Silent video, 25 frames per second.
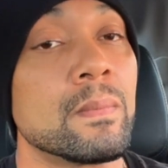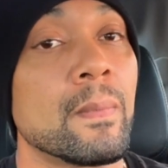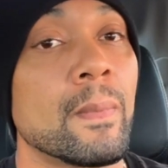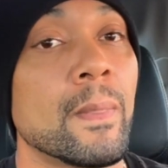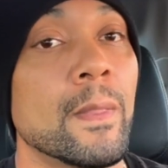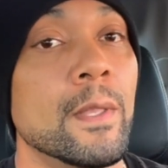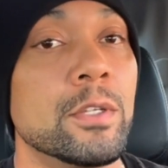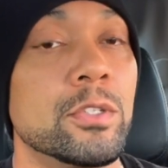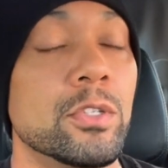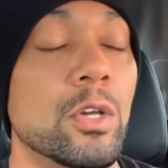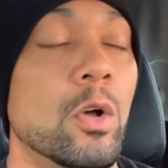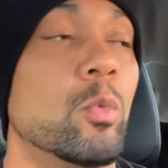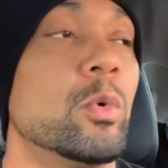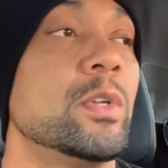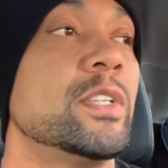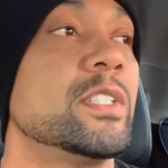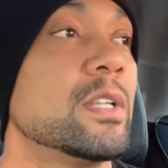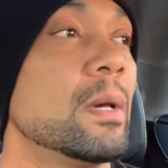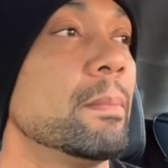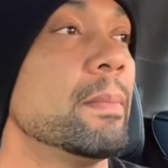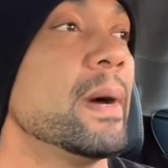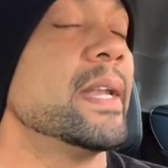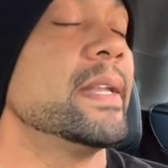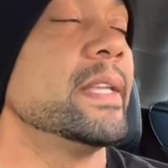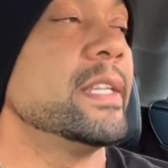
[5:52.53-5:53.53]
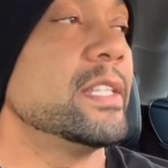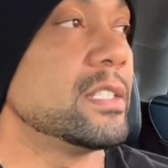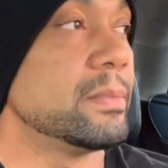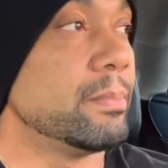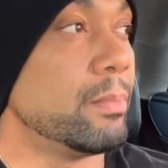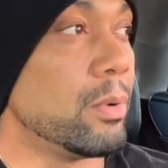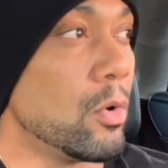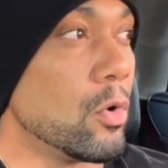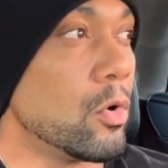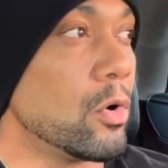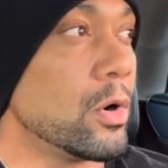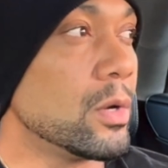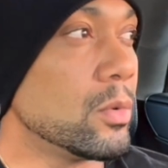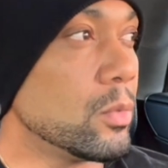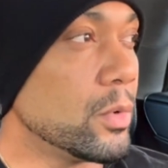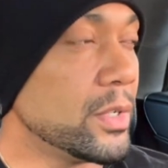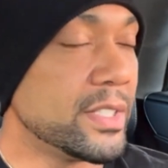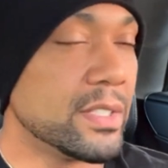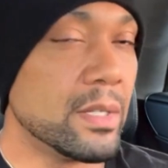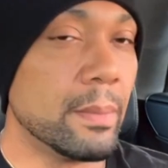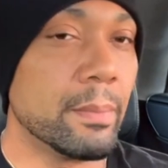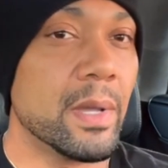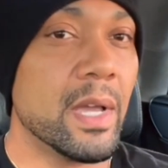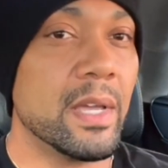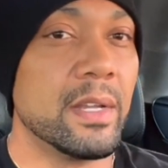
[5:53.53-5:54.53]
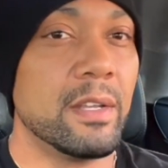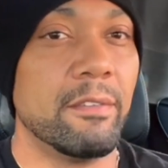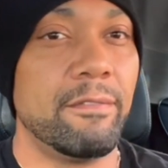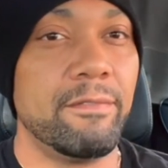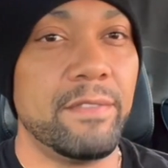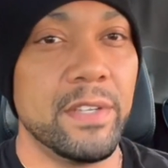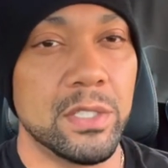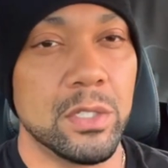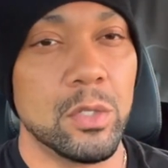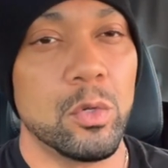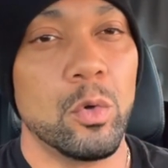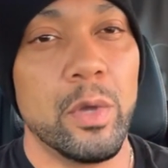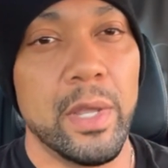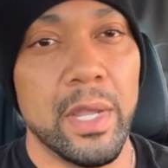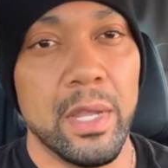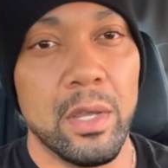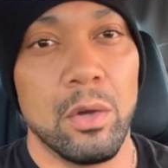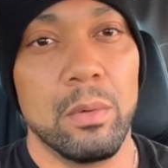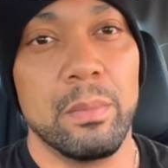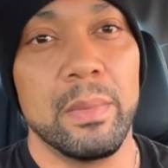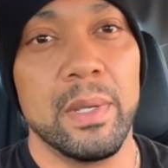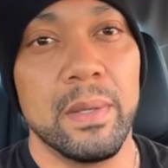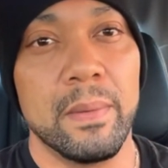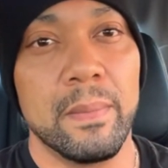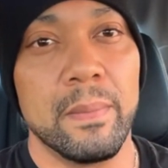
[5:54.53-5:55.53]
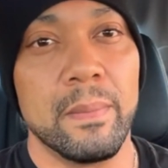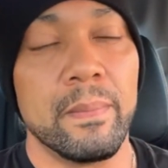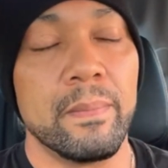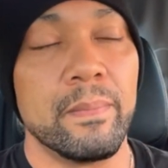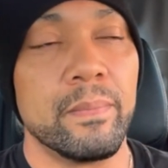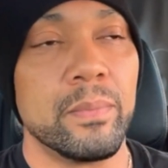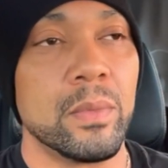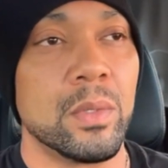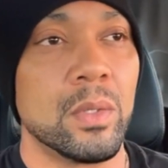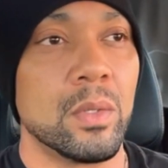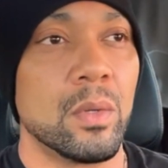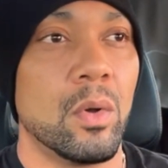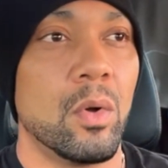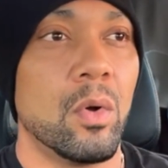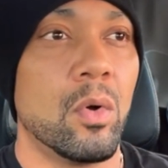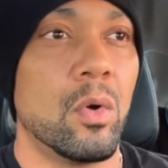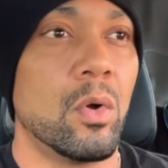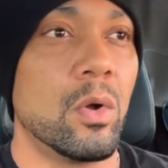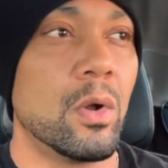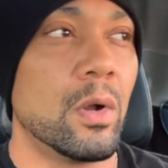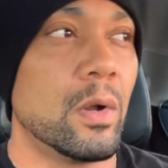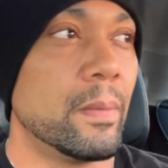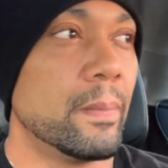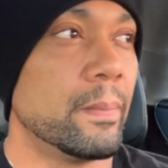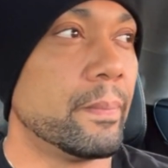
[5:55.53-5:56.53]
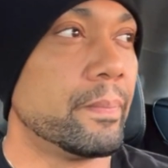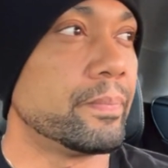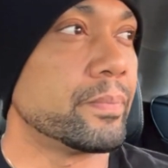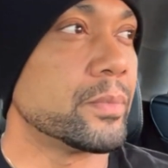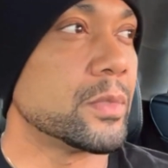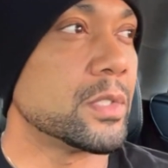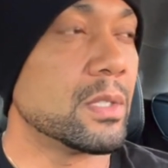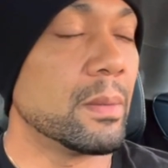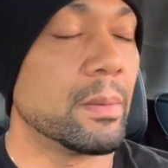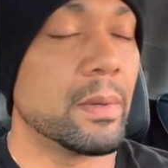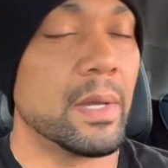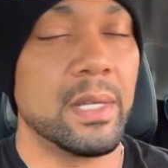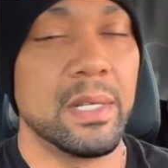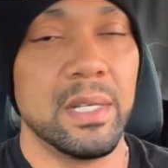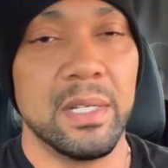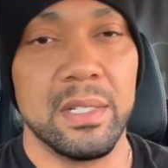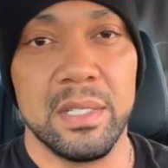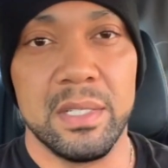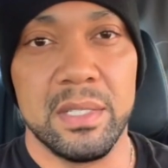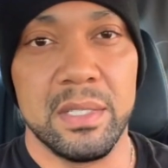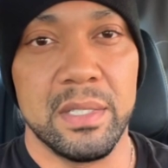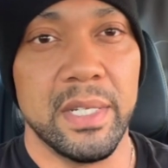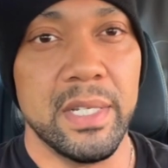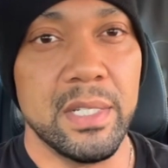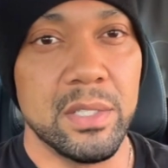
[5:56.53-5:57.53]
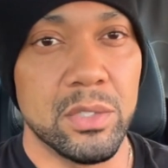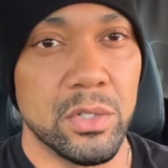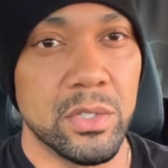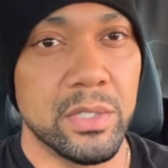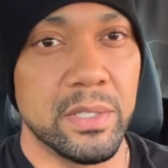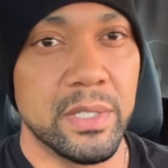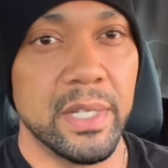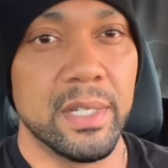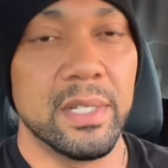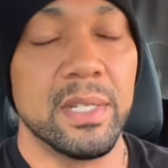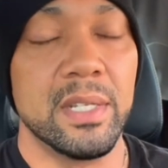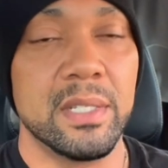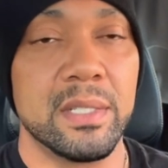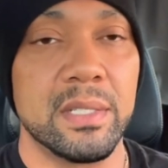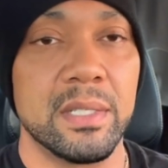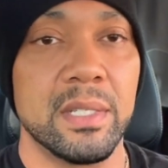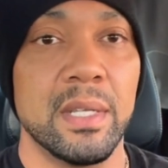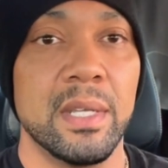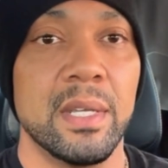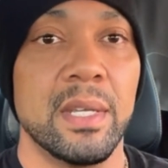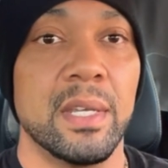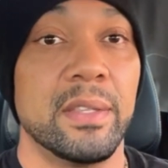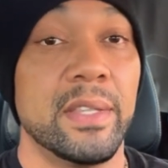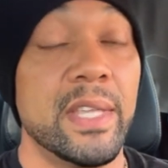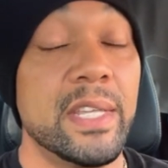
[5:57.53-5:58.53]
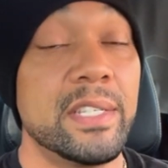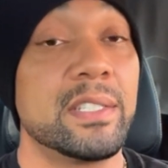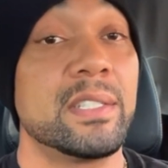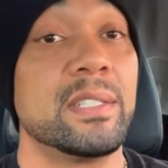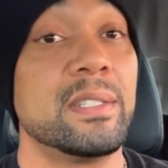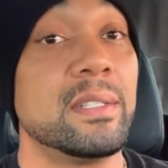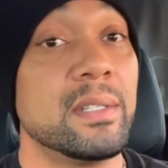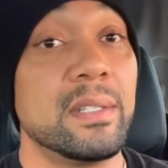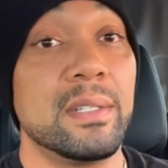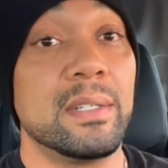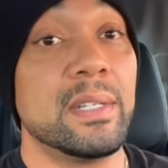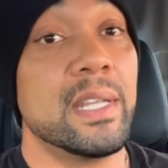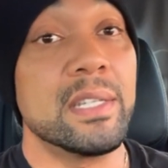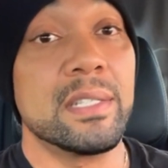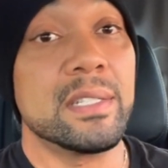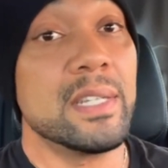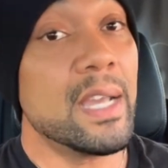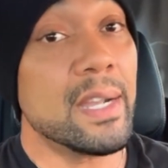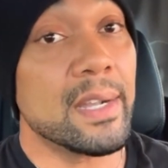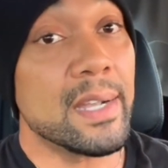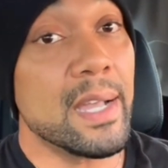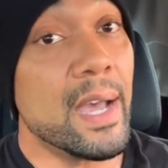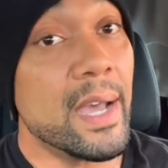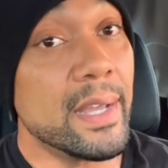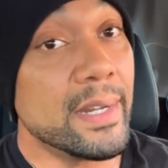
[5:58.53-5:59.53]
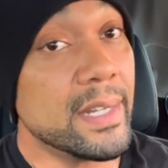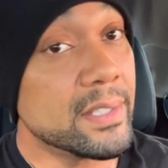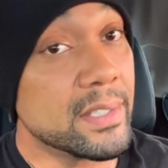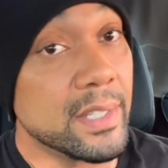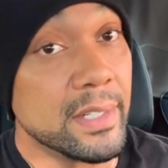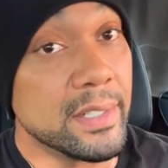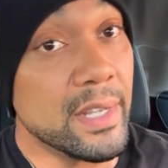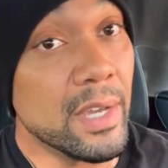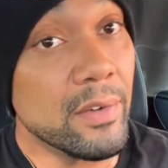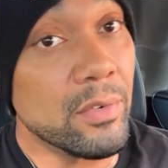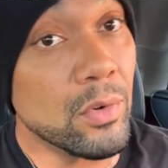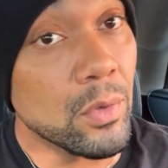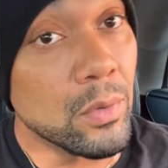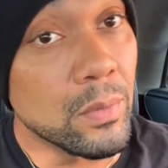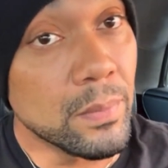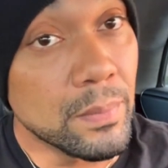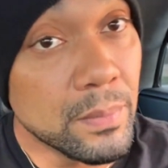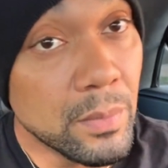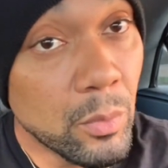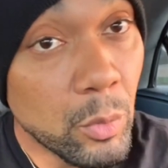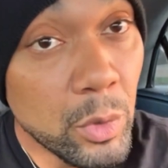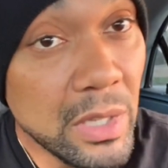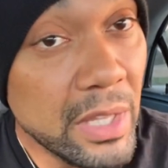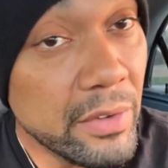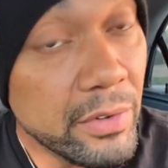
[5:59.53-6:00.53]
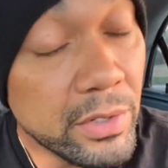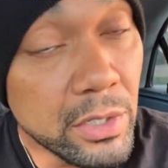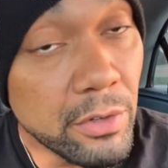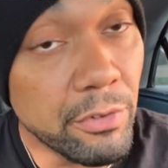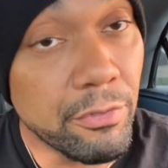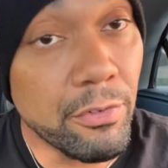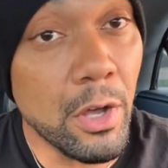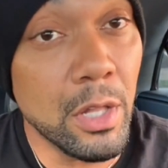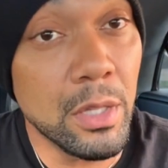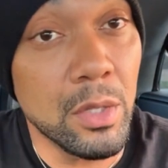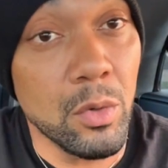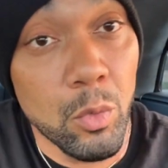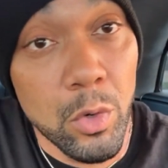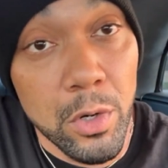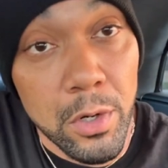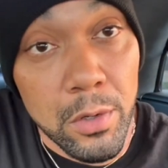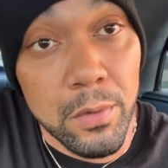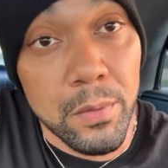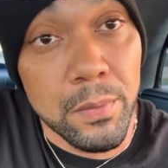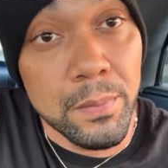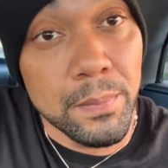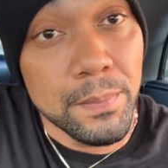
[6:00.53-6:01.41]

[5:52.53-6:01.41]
So when somebody is born with some kind of physical ailment or some kind of disease or sickness, that's that's not God, that's the devil. We live in a fallen world.